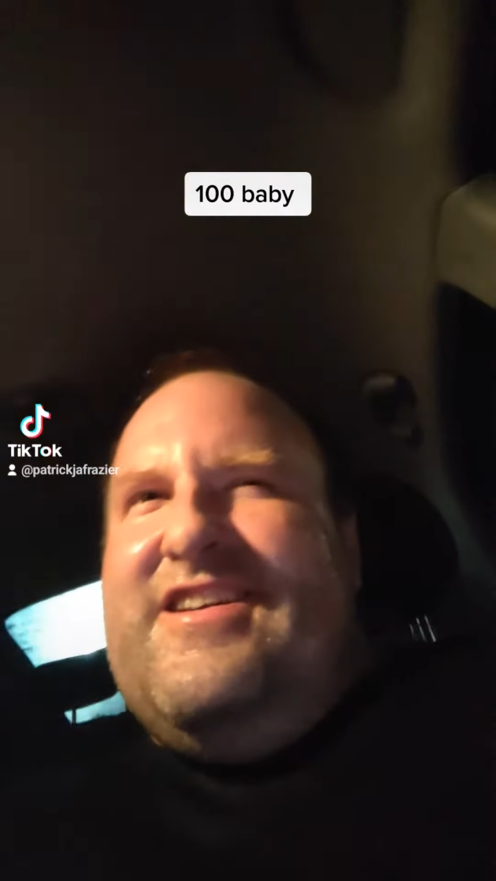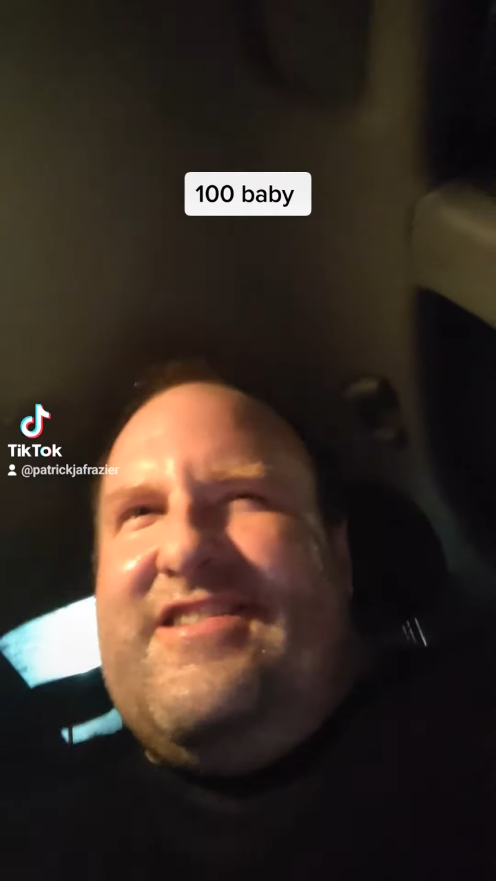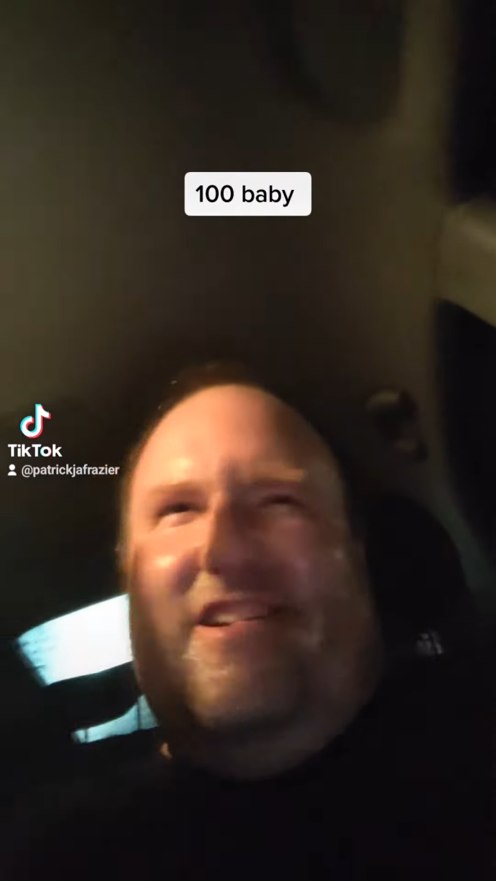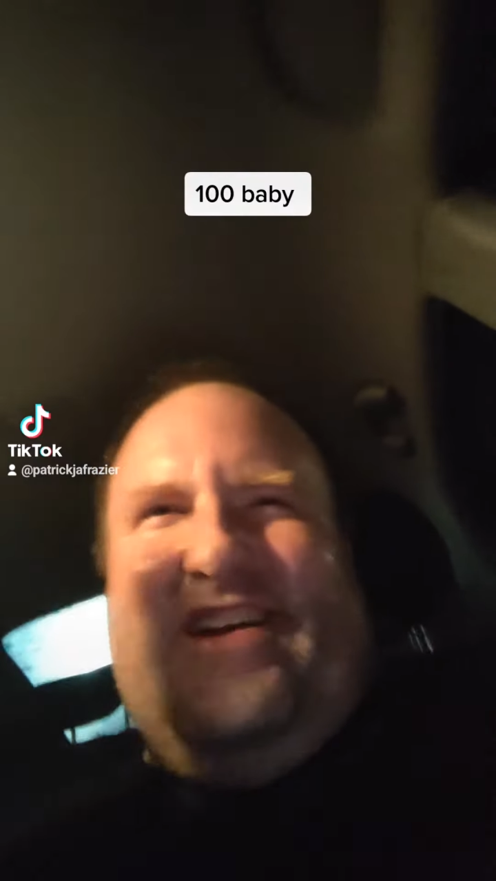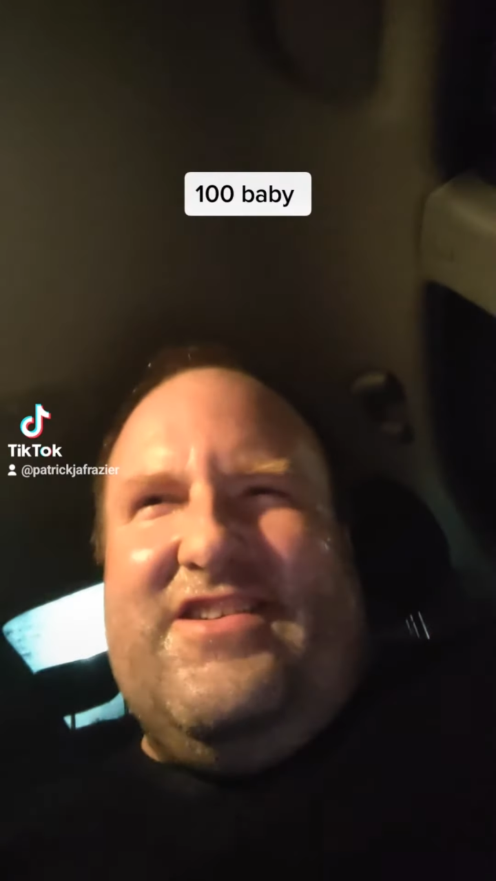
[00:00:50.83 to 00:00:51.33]

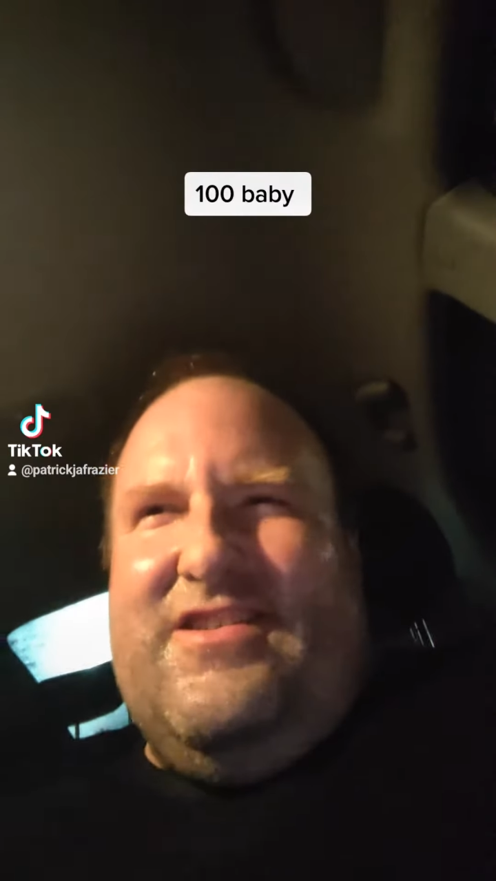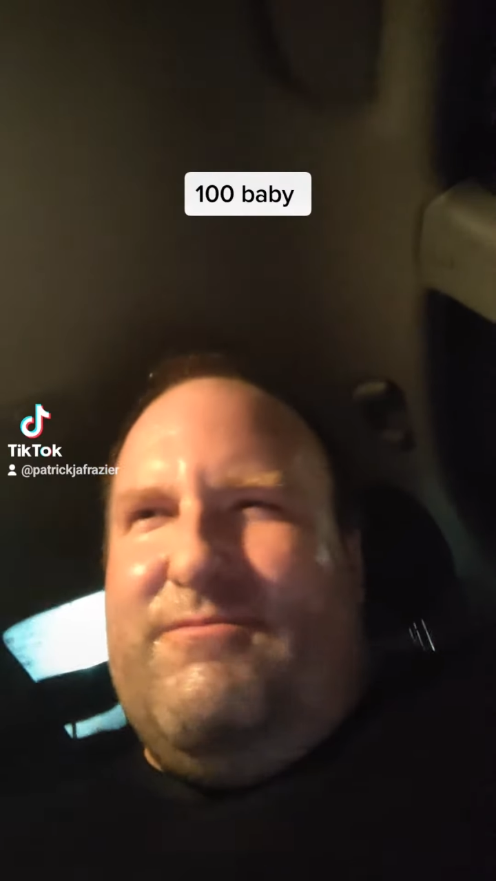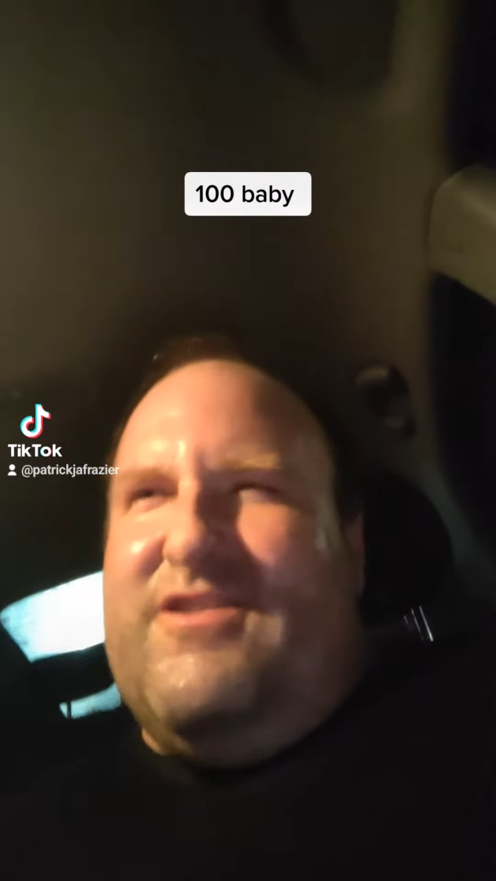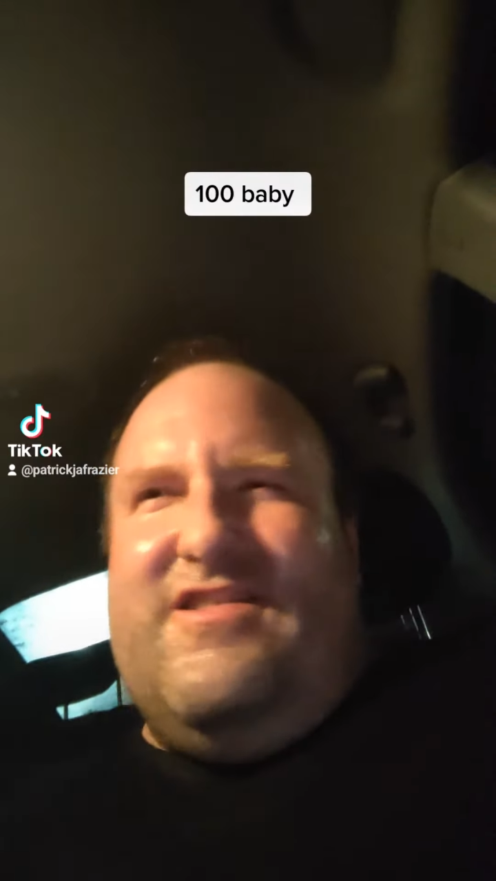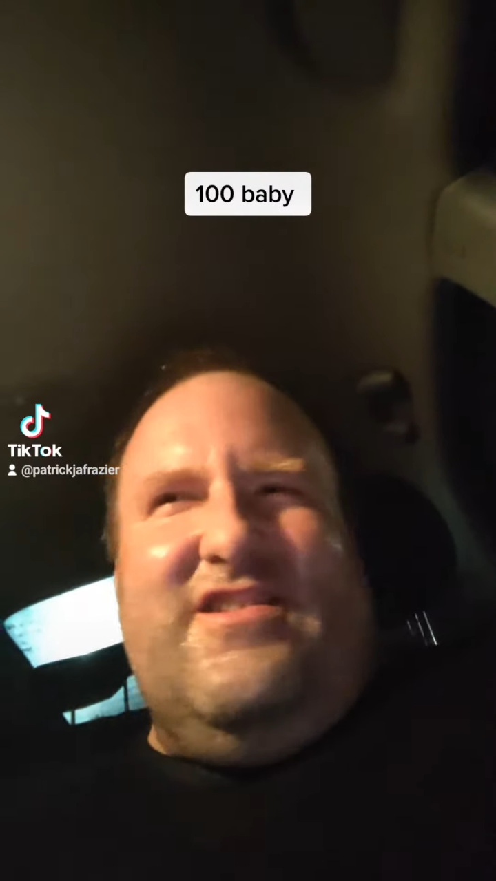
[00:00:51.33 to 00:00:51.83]
selection
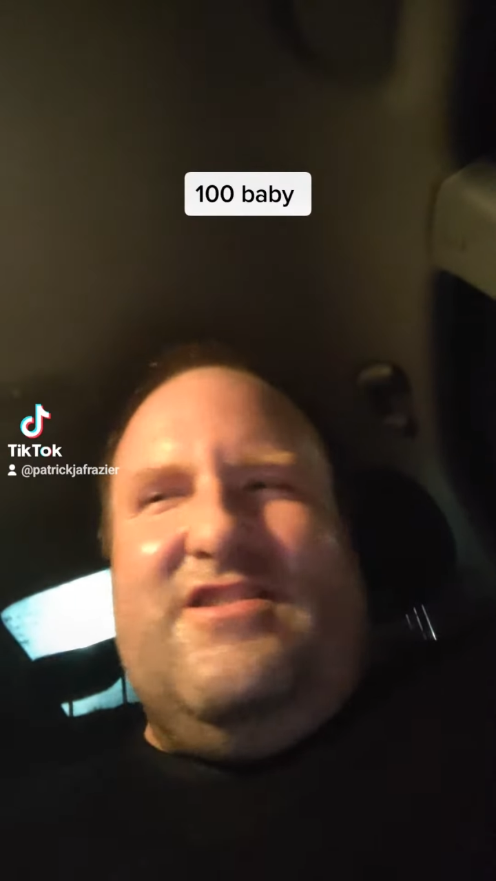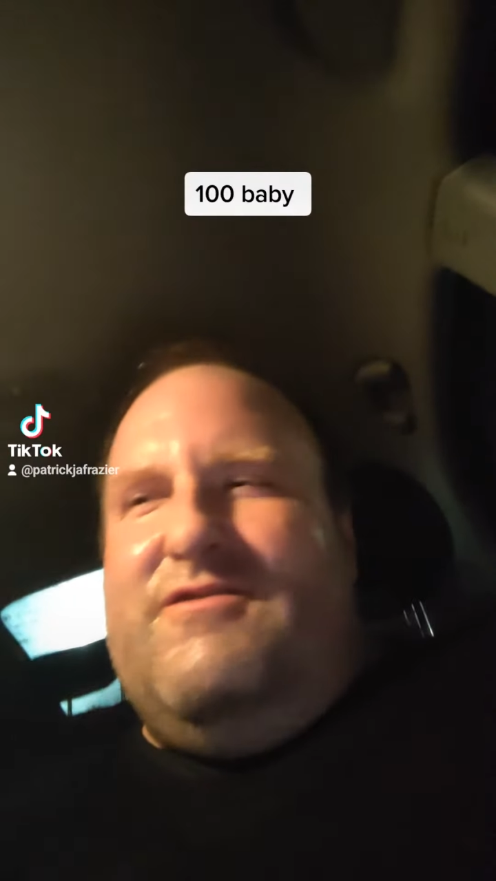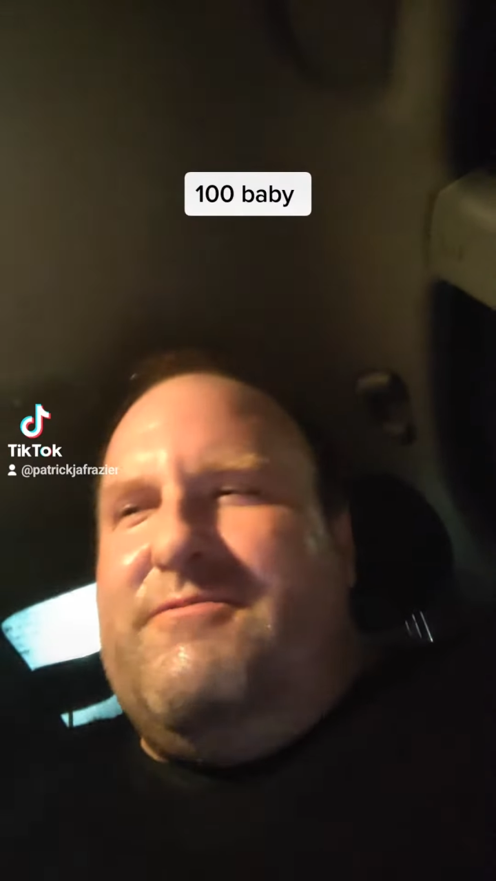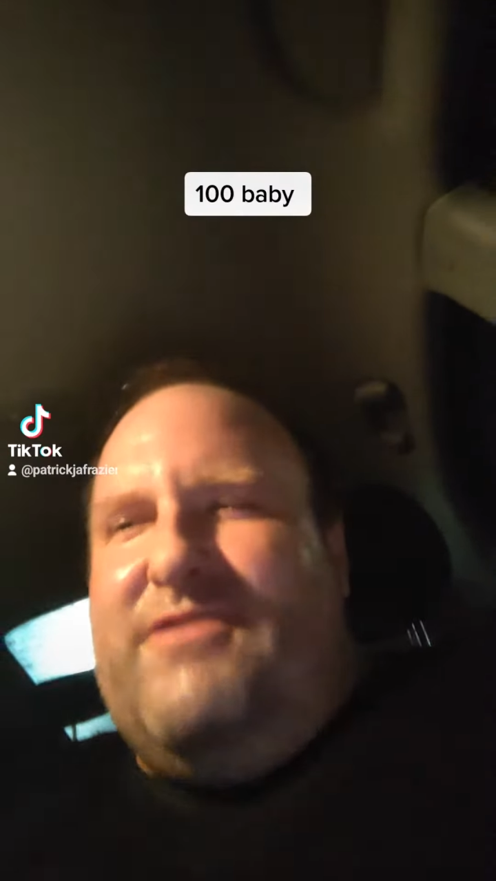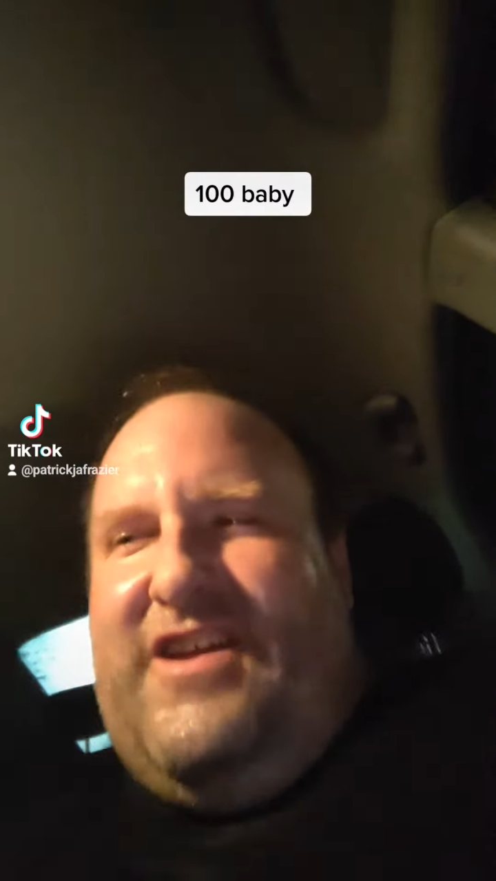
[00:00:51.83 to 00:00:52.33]
of music she
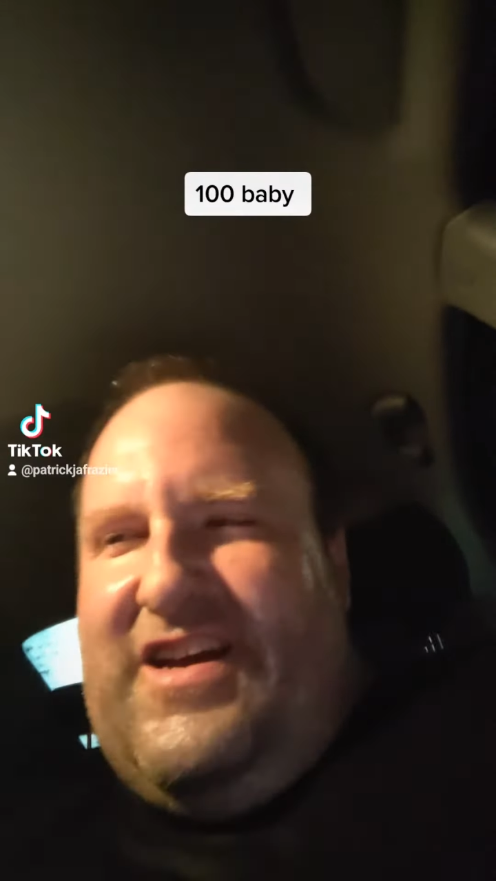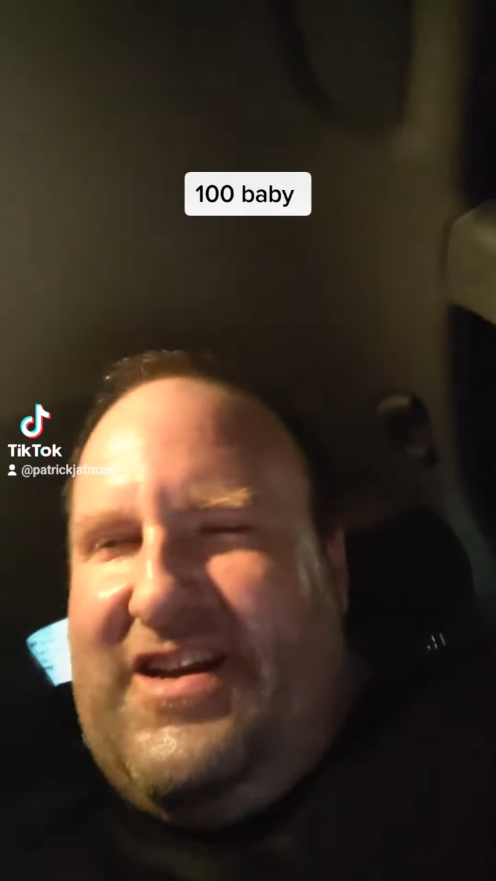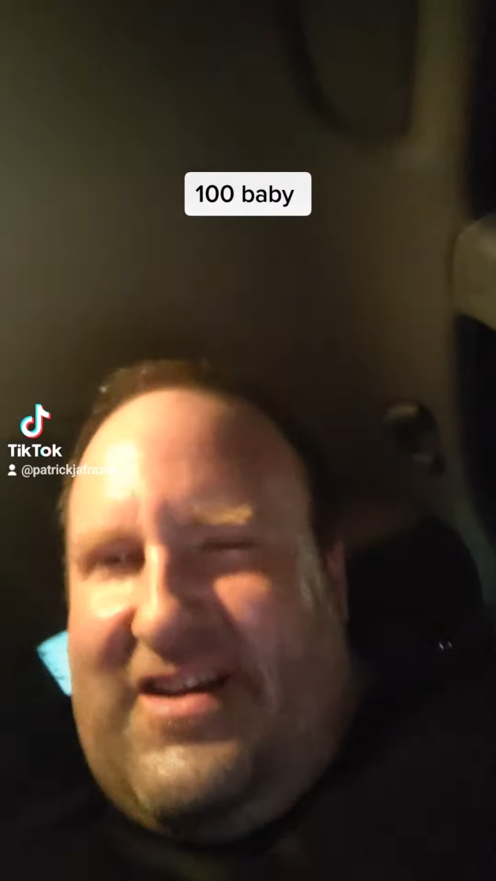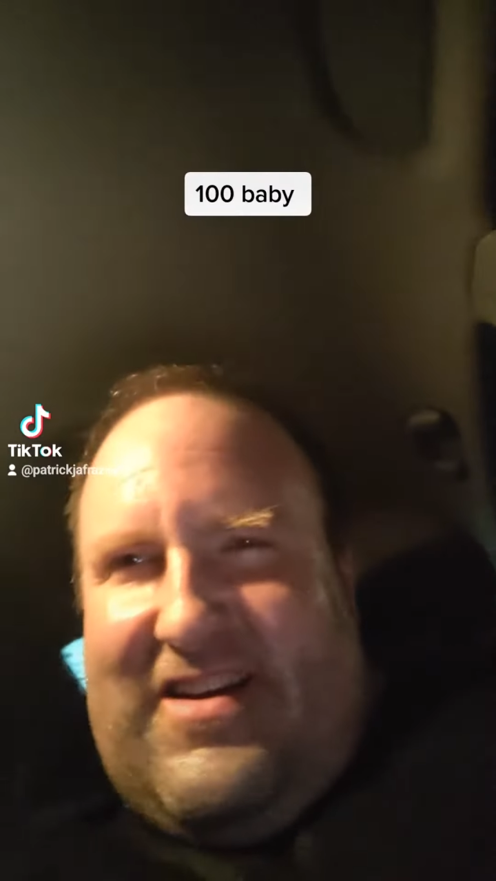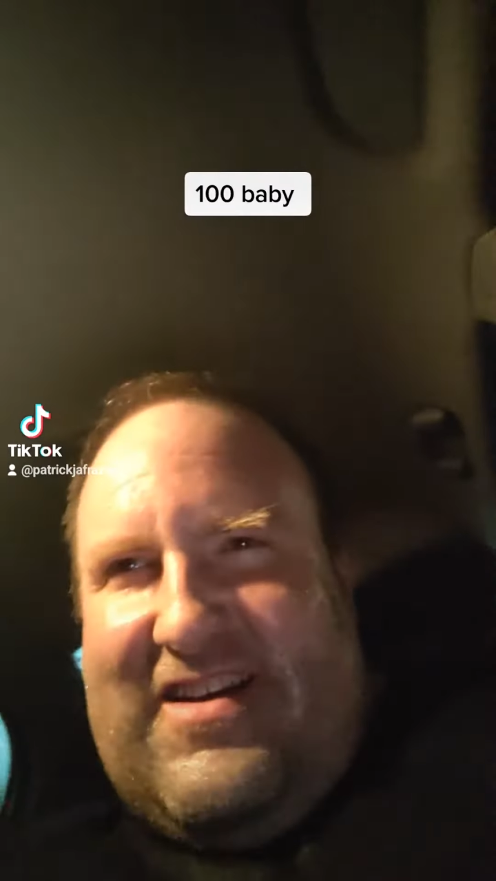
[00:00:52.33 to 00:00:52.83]
was
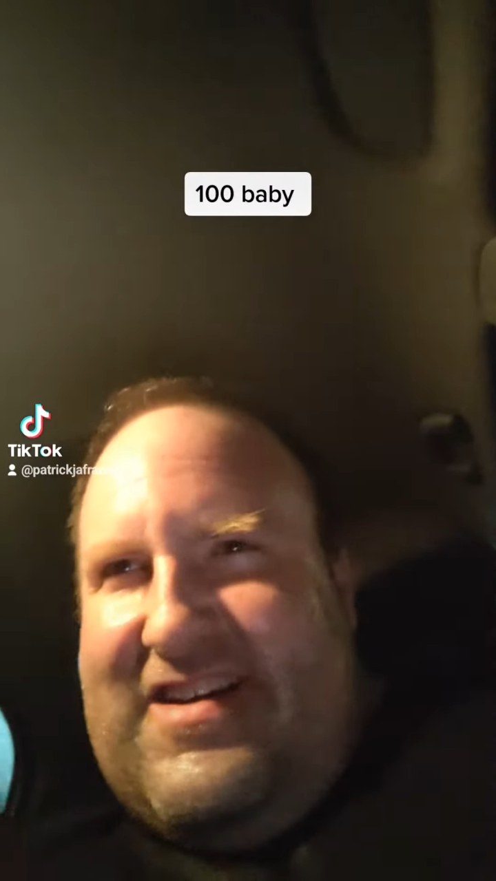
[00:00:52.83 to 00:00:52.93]
playing.